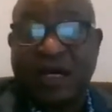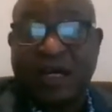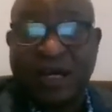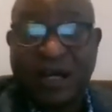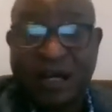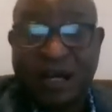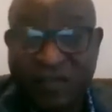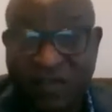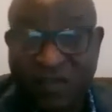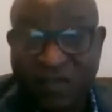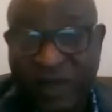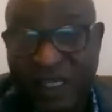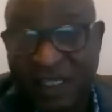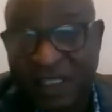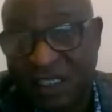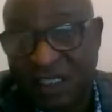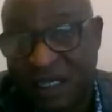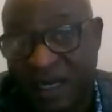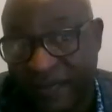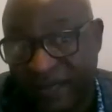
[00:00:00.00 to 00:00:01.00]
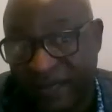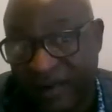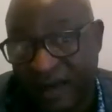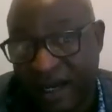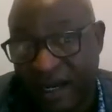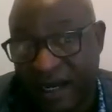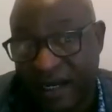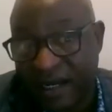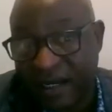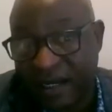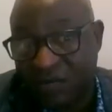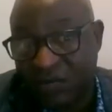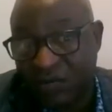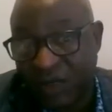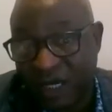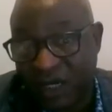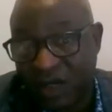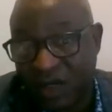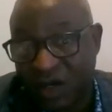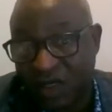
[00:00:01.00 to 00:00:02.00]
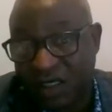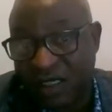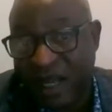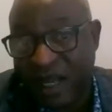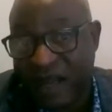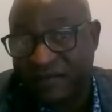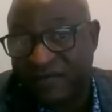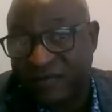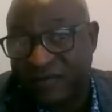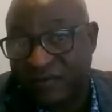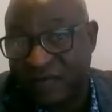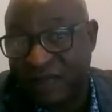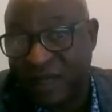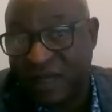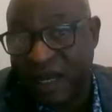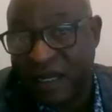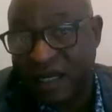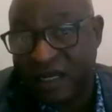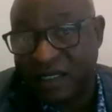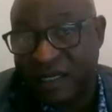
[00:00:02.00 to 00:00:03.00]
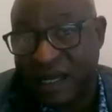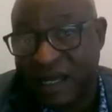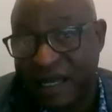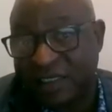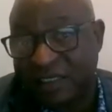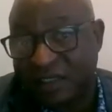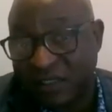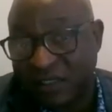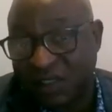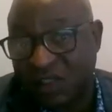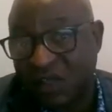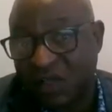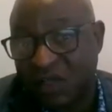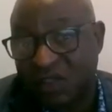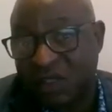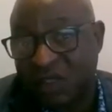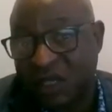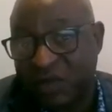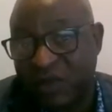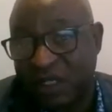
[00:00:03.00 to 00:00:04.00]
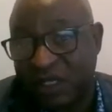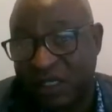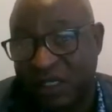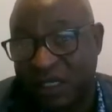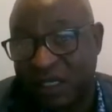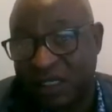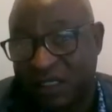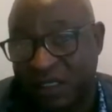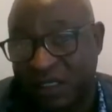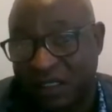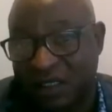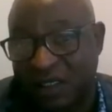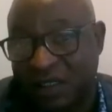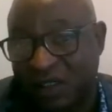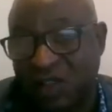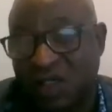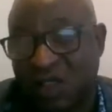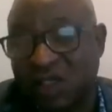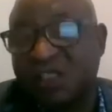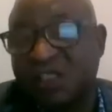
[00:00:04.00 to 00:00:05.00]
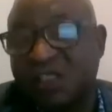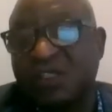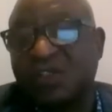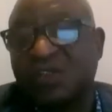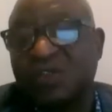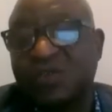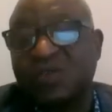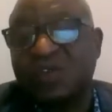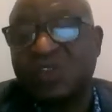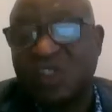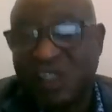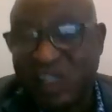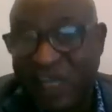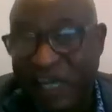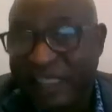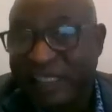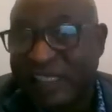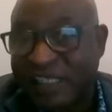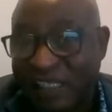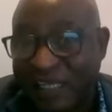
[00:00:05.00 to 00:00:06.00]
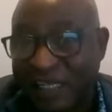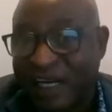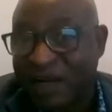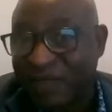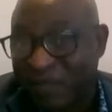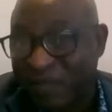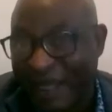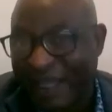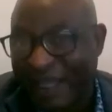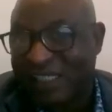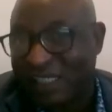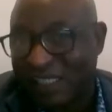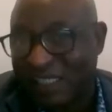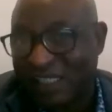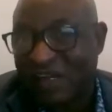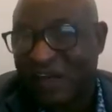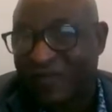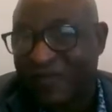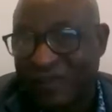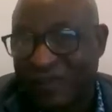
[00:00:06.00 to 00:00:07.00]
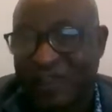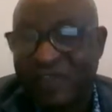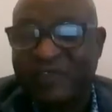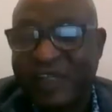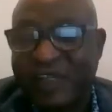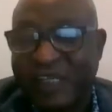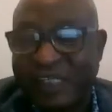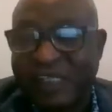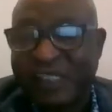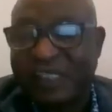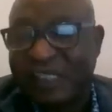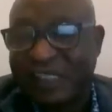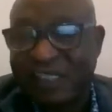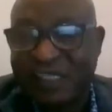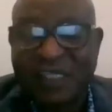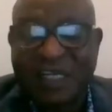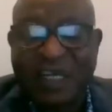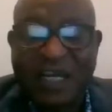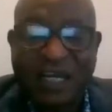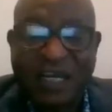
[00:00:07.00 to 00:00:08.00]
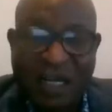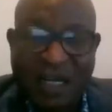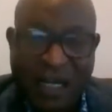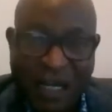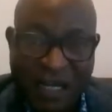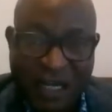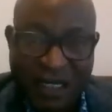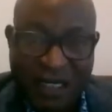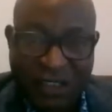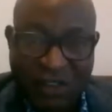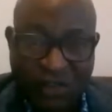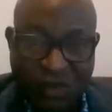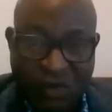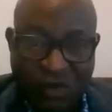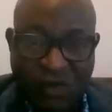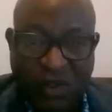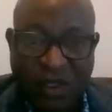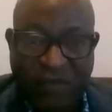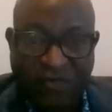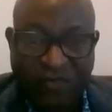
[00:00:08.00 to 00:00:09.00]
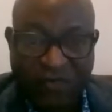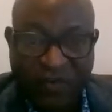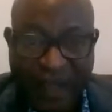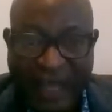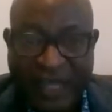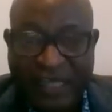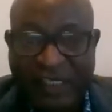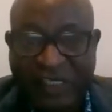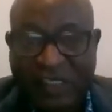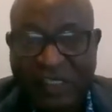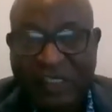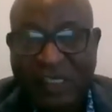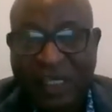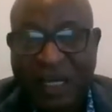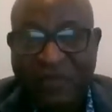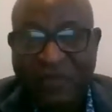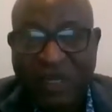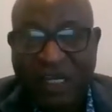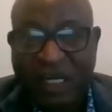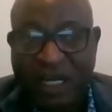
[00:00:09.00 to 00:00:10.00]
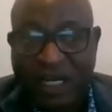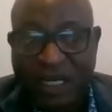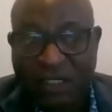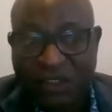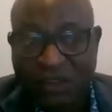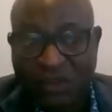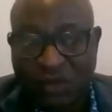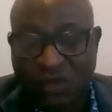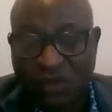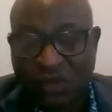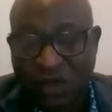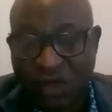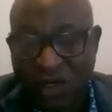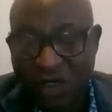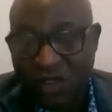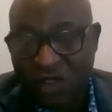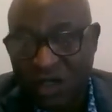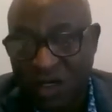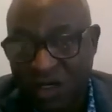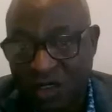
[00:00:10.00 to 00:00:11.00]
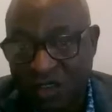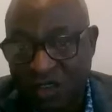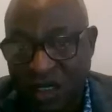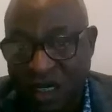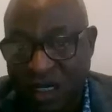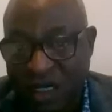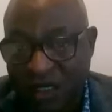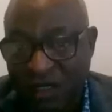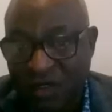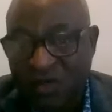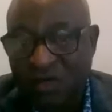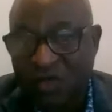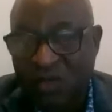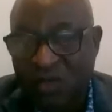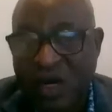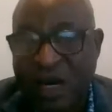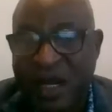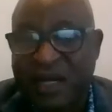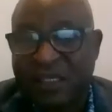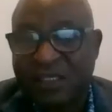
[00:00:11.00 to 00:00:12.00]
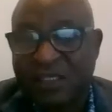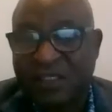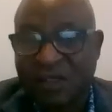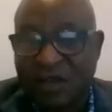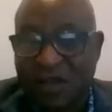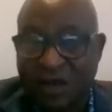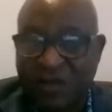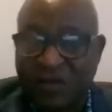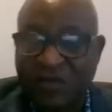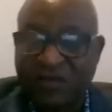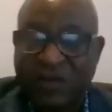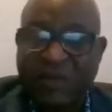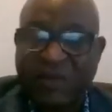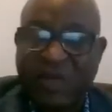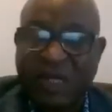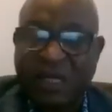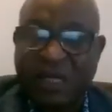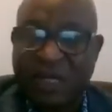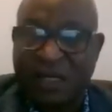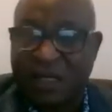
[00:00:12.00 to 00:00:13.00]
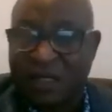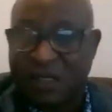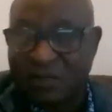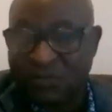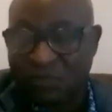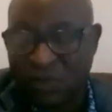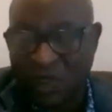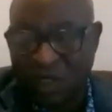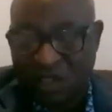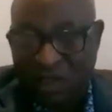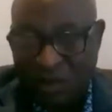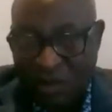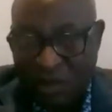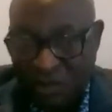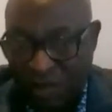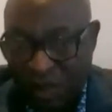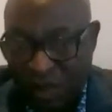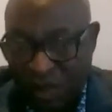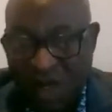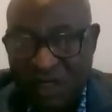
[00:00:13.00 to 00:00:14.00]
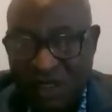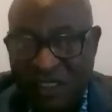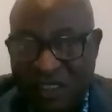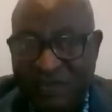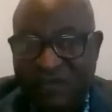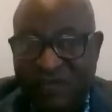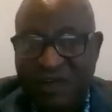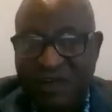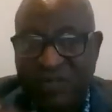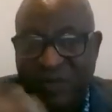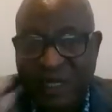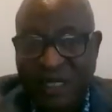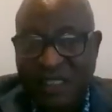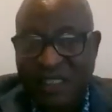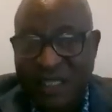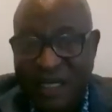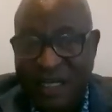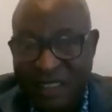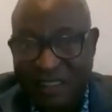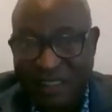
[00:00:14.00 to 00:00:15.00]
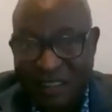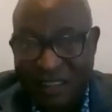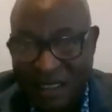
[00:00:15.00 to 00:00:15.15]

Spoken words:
governments in Africa may not have that resource, the resources to strengthen the capacity of universities to invest, to conduct clinical trials of, product development that,